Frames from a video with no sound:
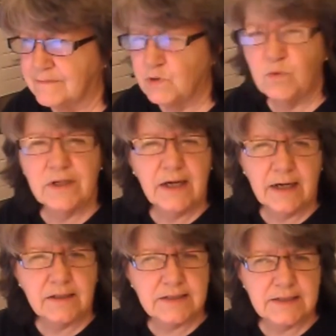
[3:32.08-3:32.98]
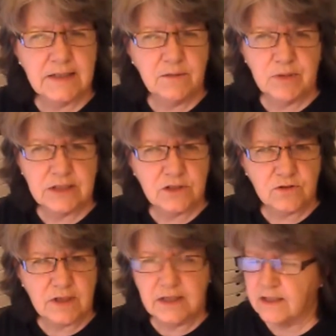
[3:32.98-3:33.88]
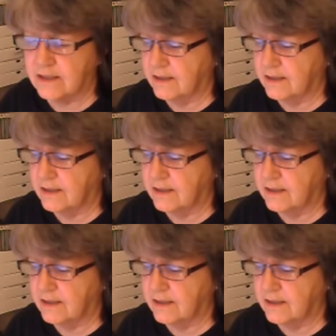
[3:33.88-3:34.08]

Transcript: we had a city bus strike